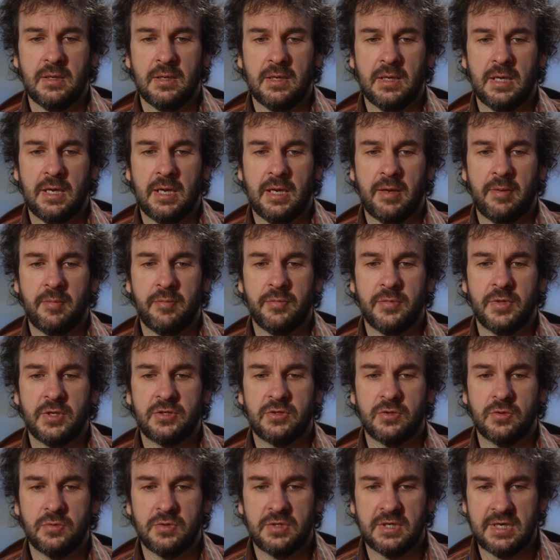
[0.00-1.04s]
the
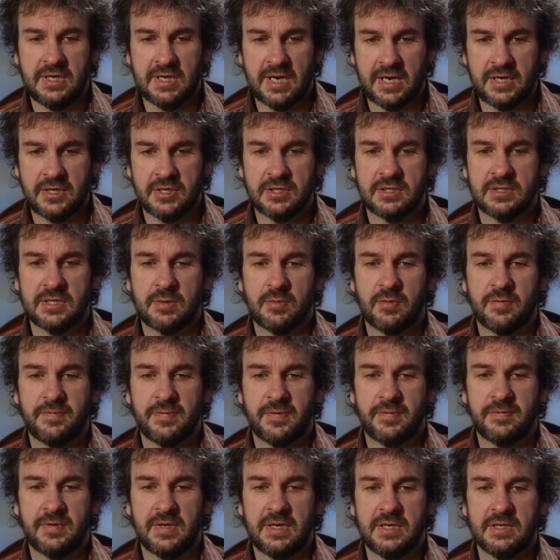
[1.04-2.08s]
two teenagers. They were
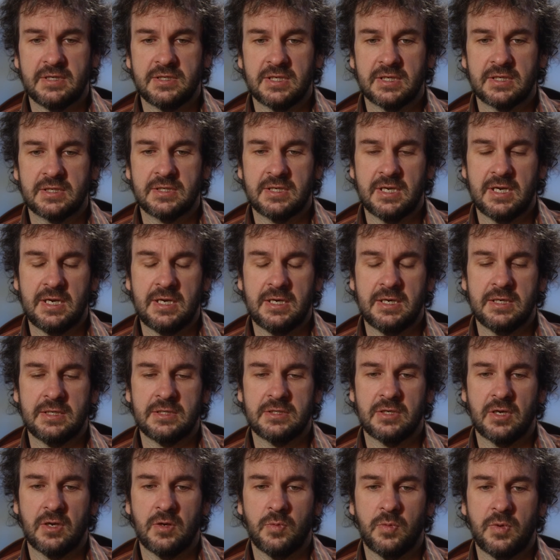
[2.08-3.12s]
15 and 16, and
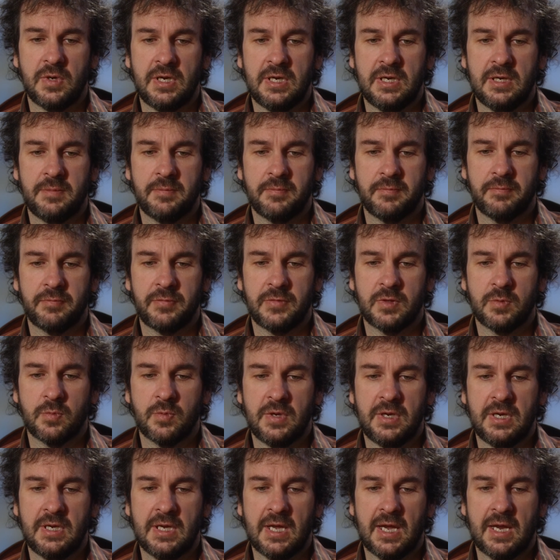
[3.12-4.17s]
so we
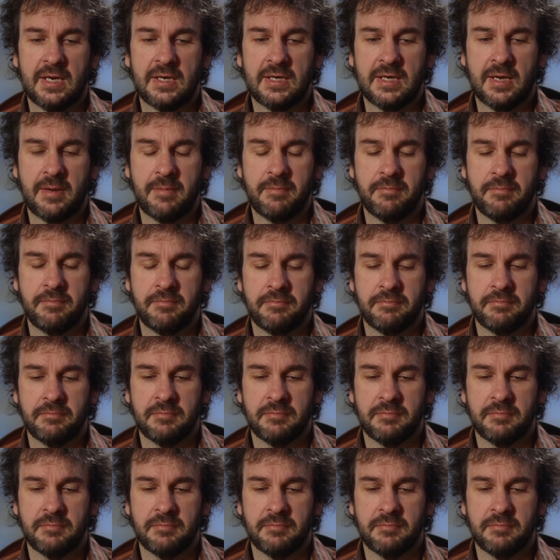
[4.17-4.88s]
had Melanie